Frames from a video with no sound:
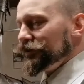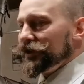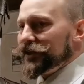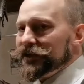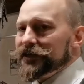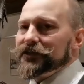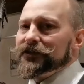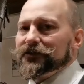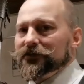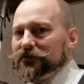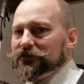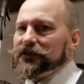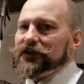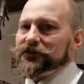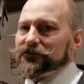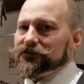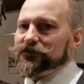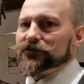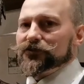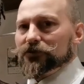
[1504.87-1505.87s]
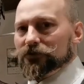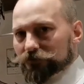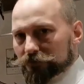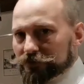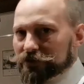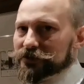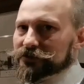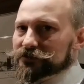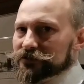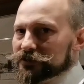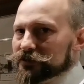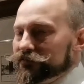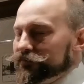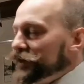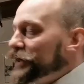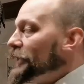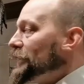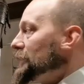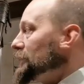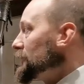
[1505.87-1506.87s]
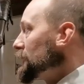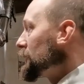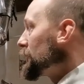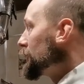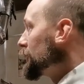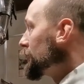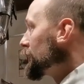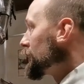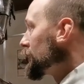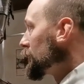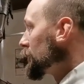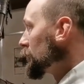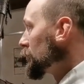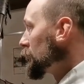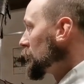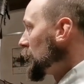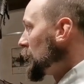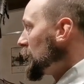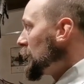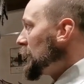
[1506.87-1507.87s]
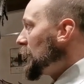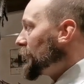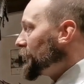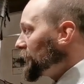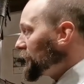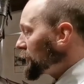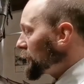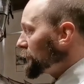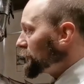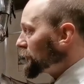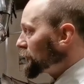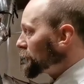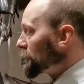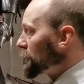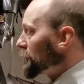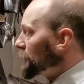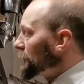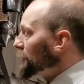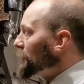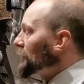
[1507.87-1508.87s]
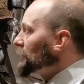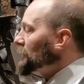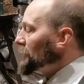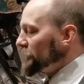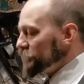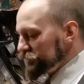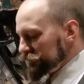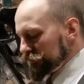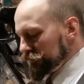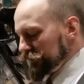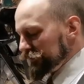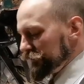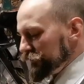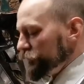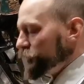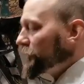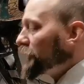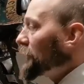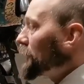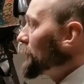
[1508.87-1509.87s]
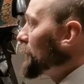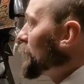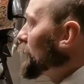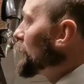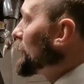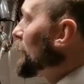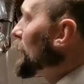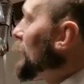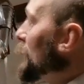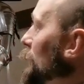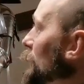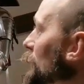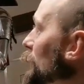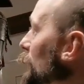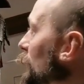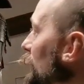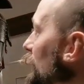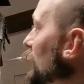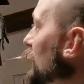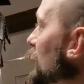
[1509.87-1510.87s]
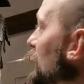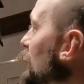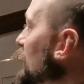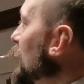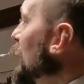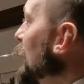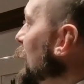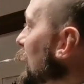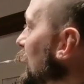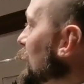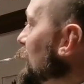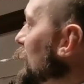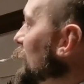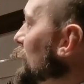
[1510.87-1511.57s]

your leg, that's just annoying to give aids. And this comes to another thing that is quite annoying when you're riding with one of these, is